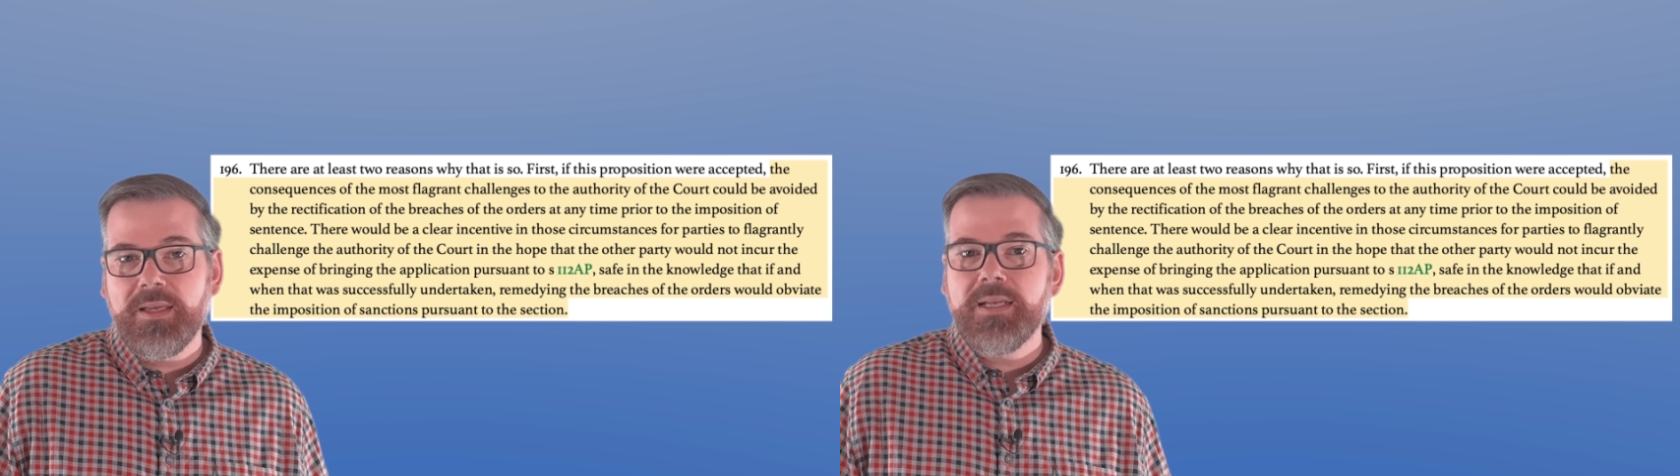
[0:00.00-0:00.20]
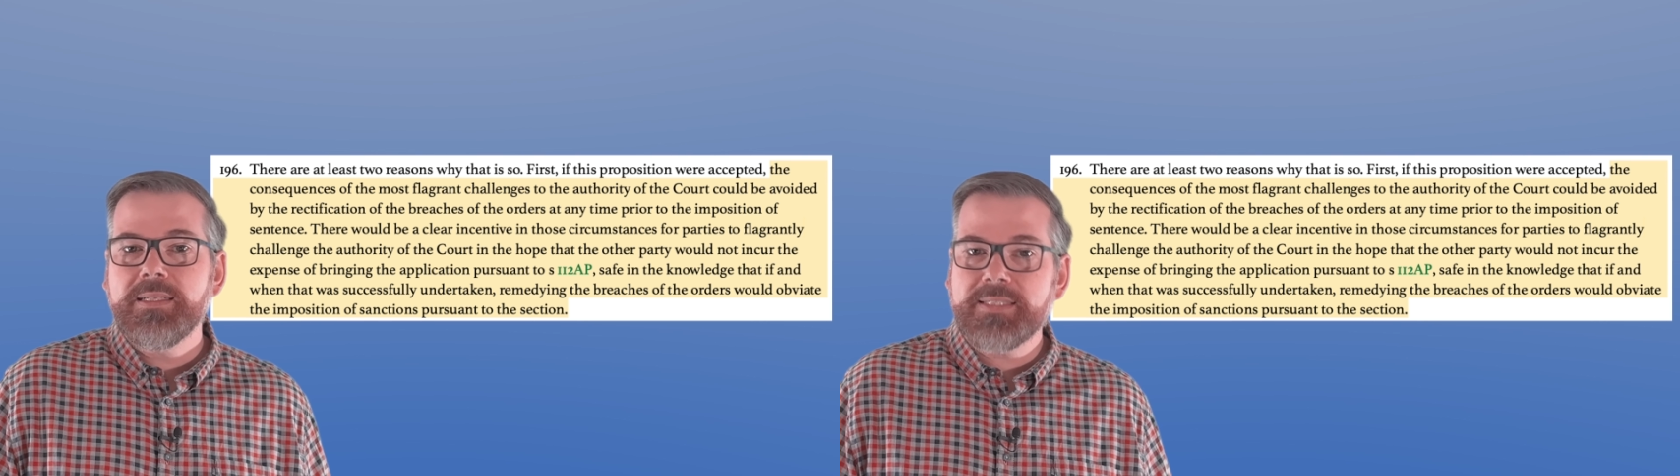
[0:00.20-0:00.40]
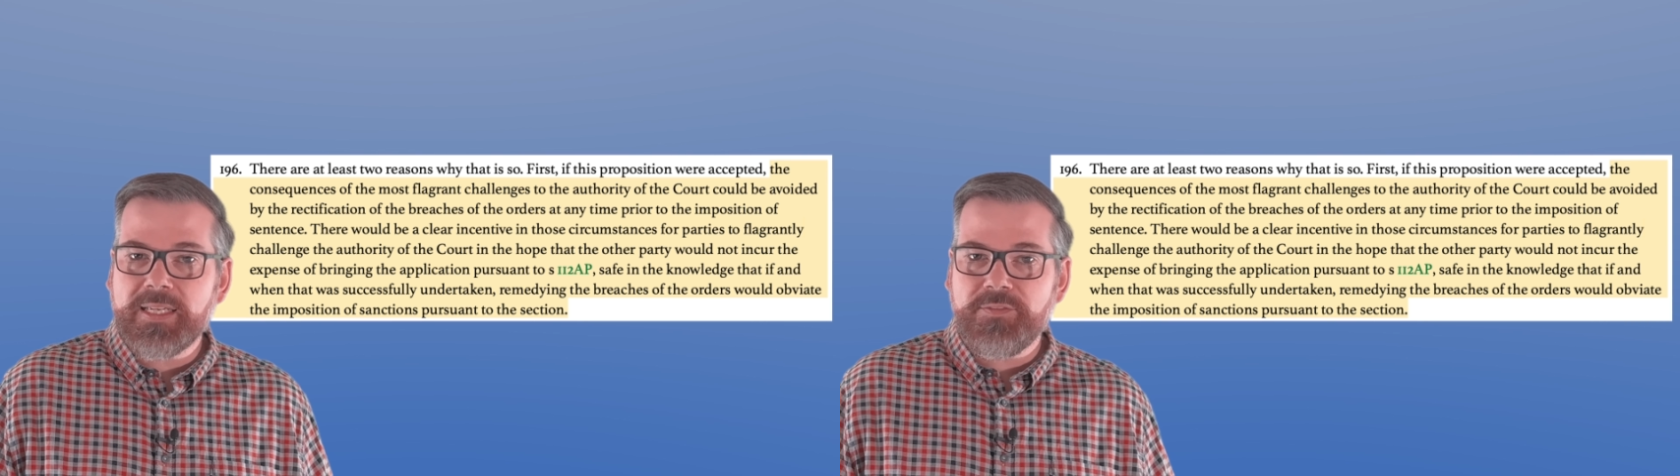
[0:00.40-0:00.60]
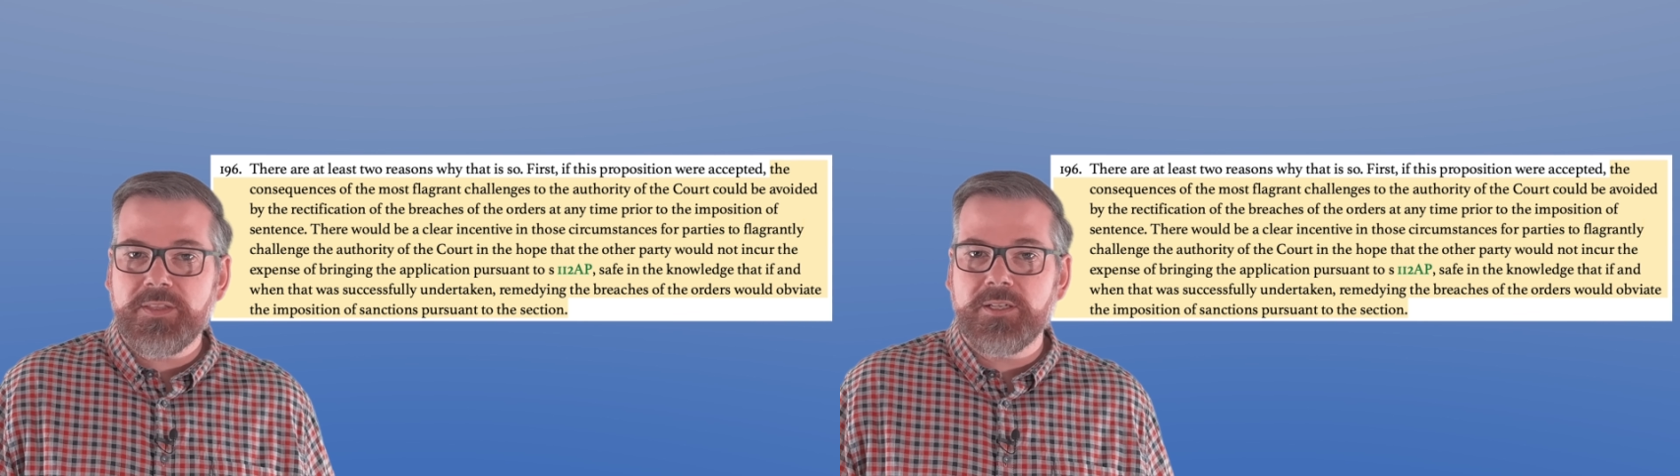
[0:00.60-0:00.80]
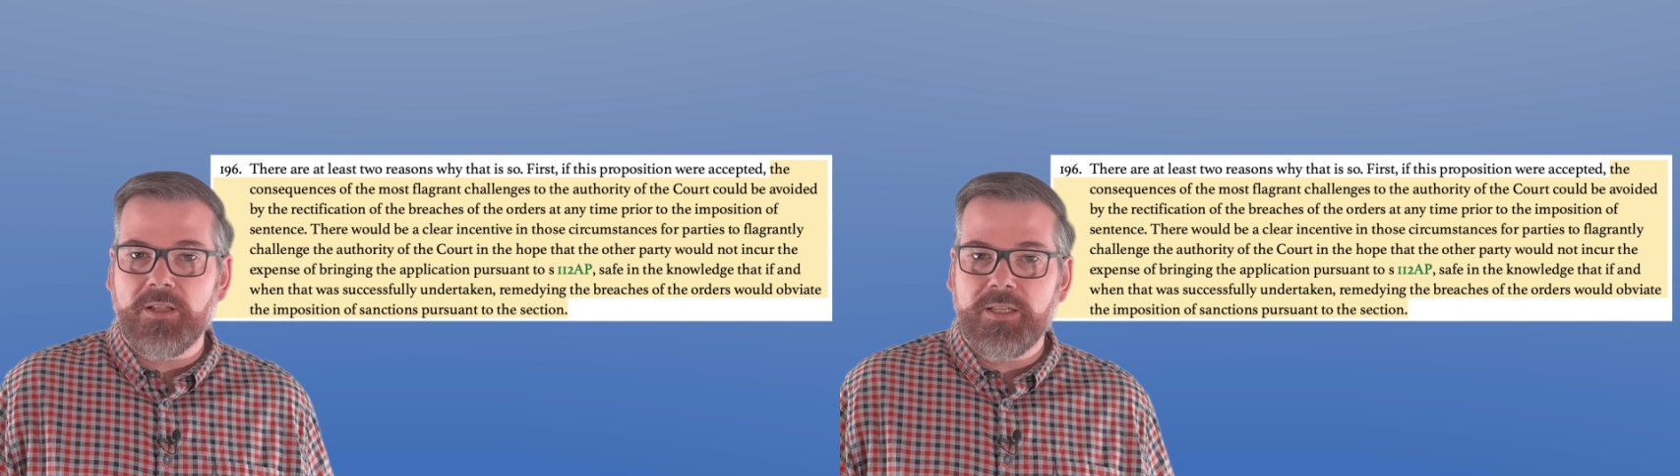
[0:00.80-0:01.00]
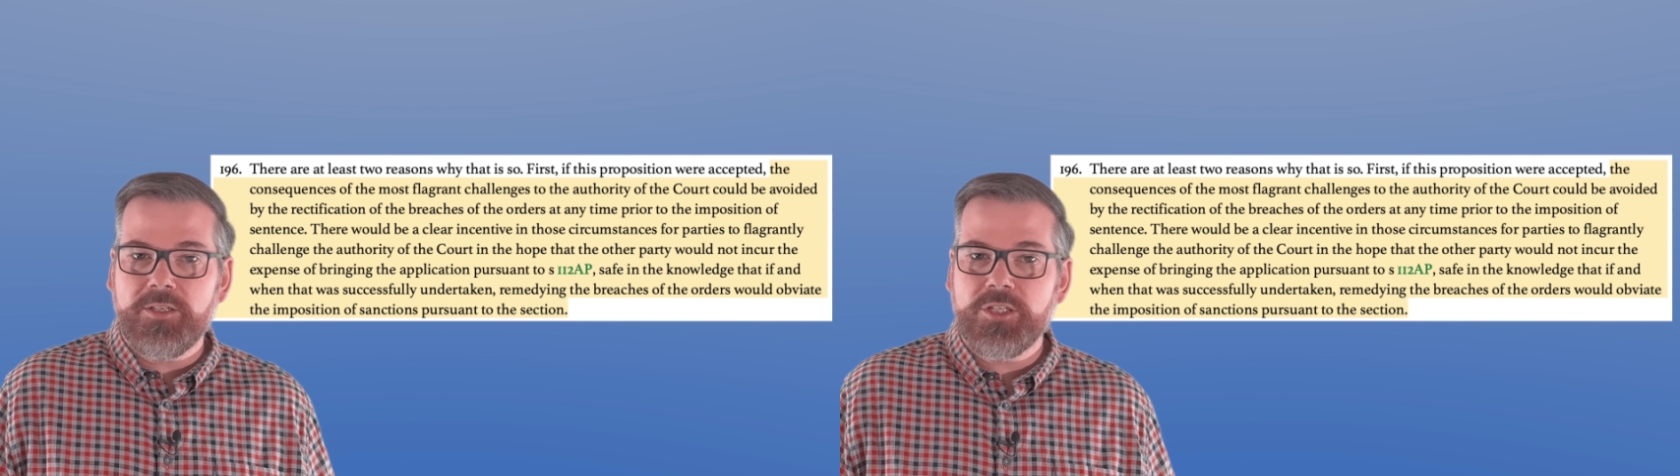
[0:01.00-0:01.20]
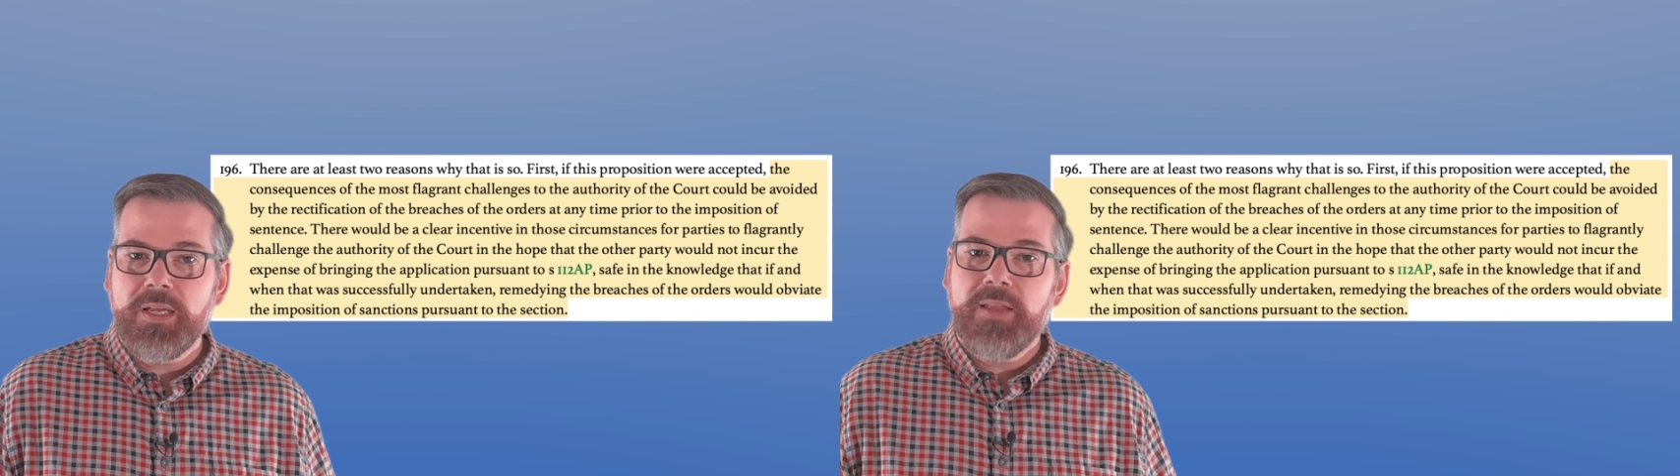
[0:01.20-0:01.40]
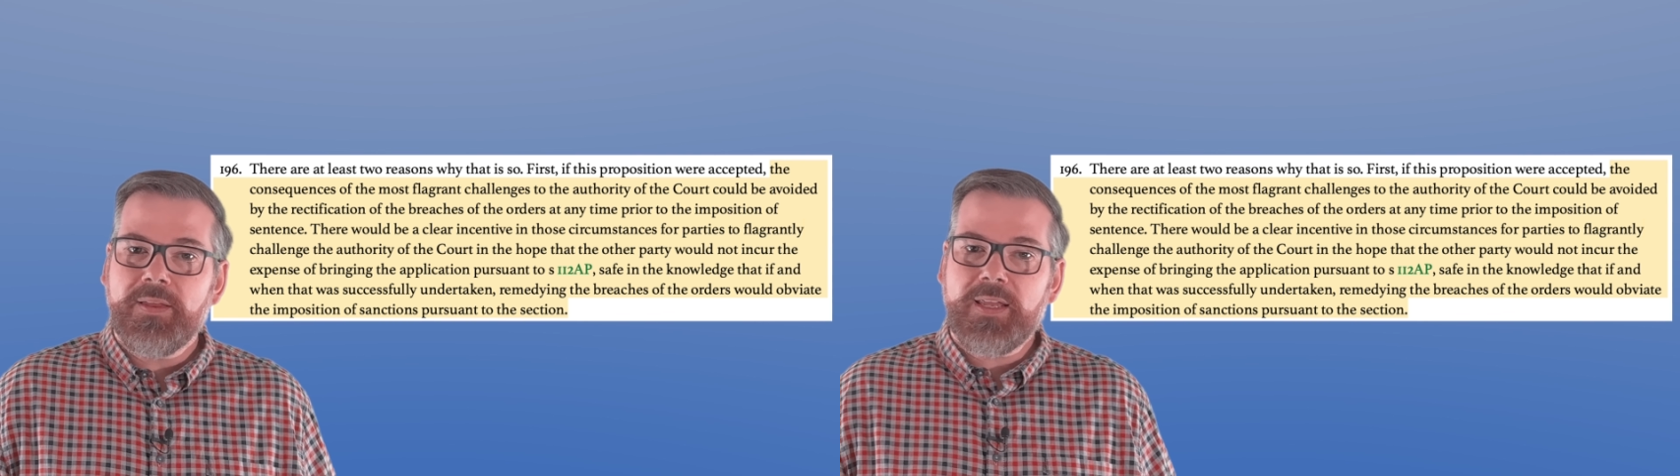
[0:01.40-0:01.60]
safe in the knowledge
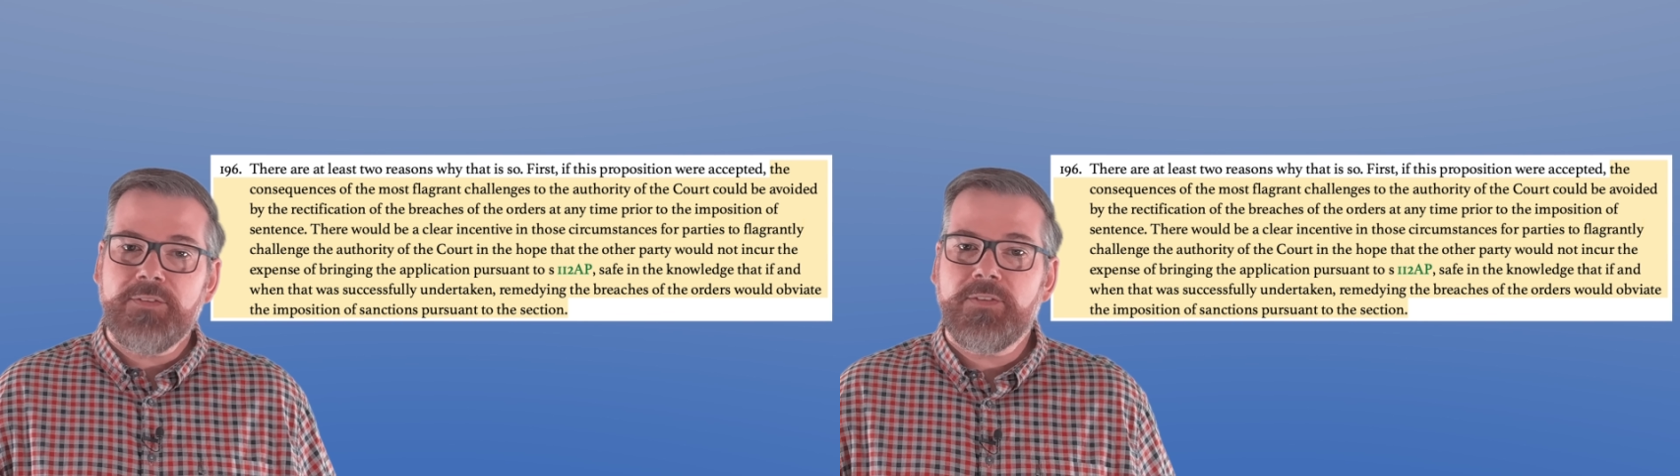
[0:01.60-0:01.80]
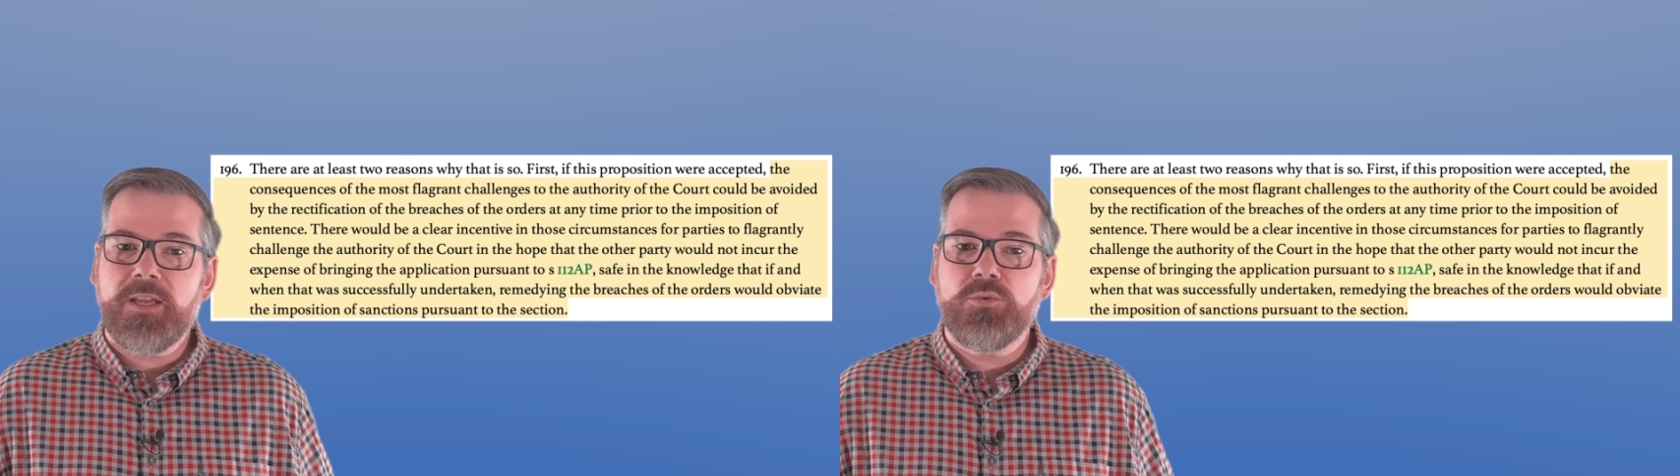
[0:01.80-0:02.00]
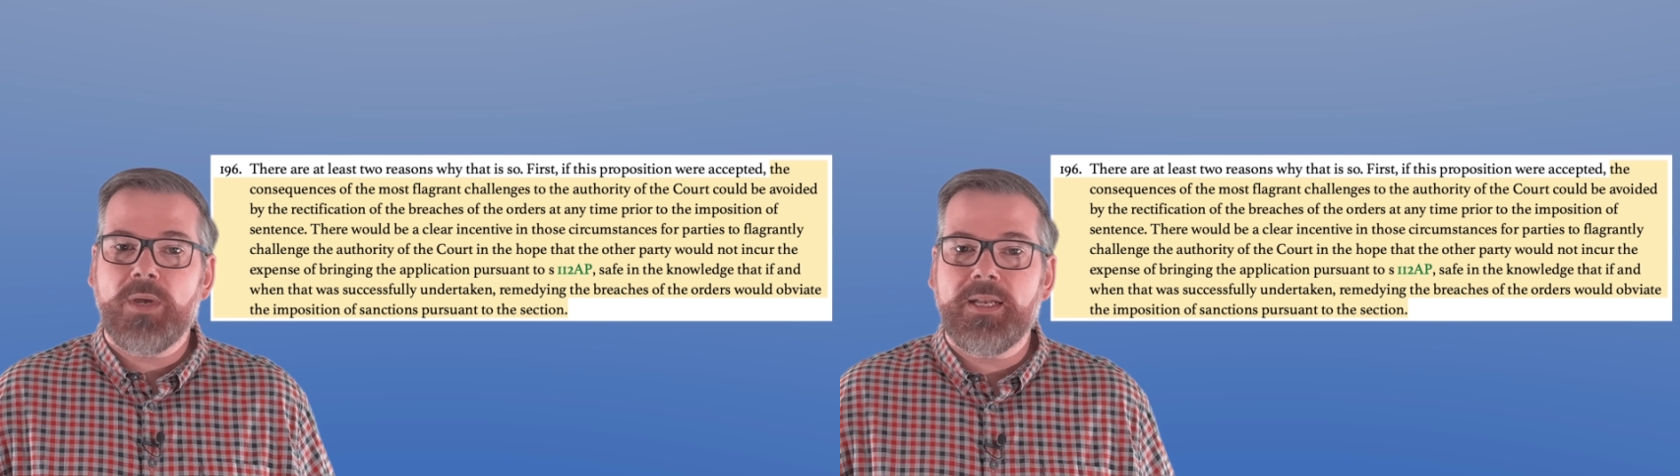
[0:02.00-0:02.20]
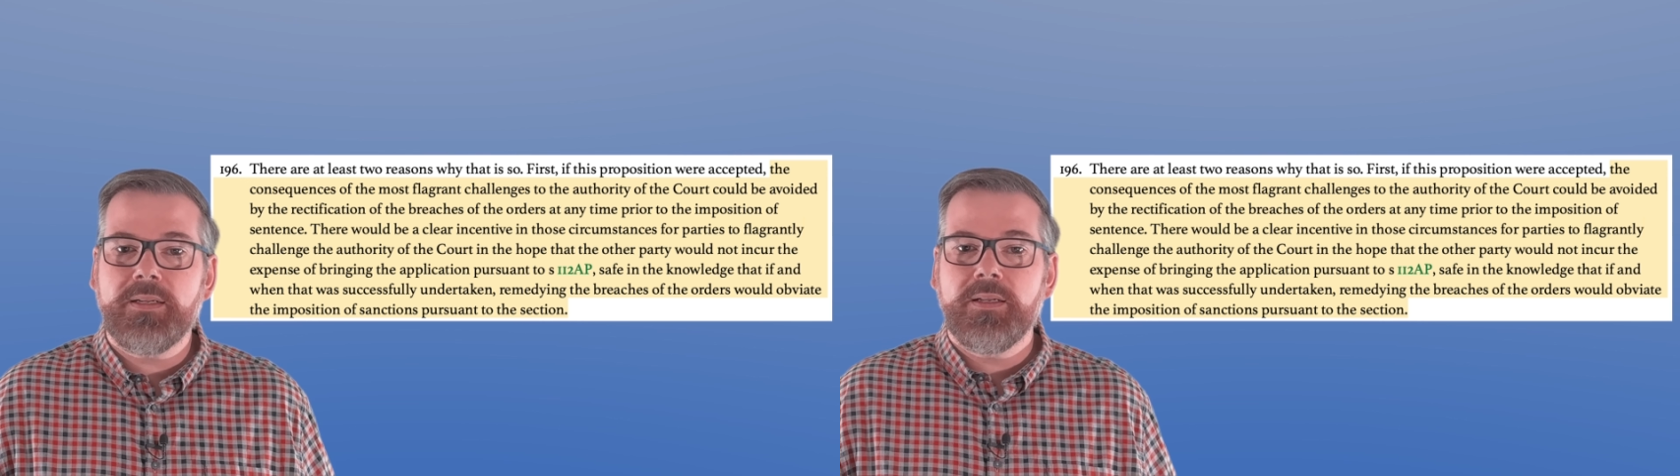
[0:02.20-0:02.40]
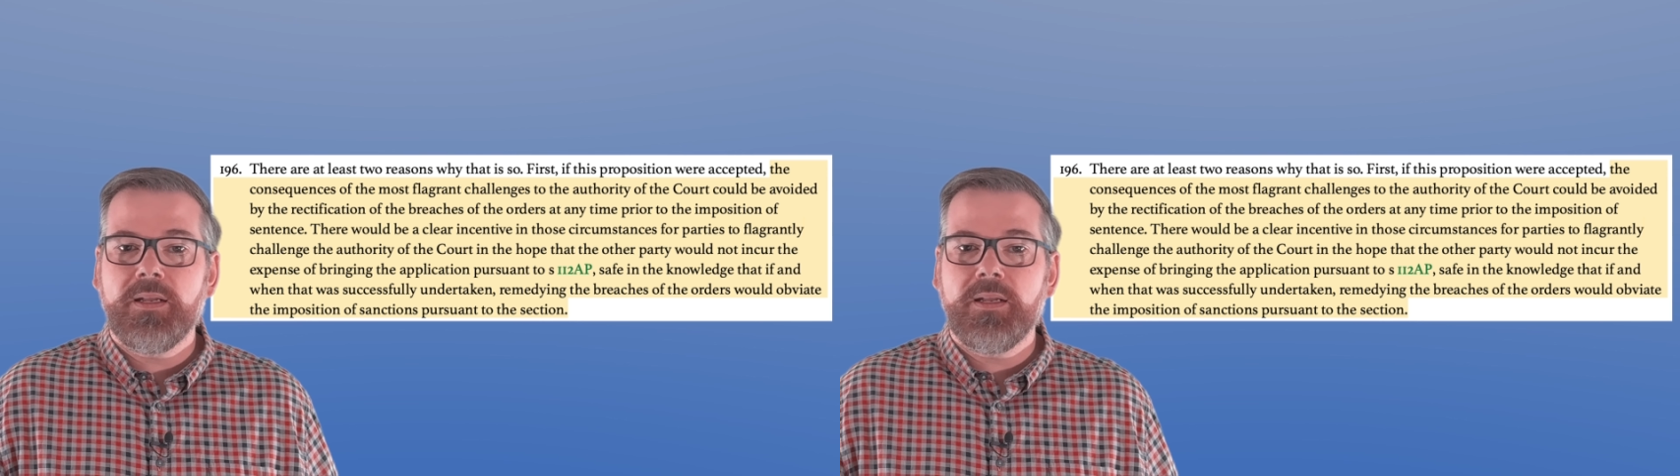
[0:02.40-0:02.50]
that if and when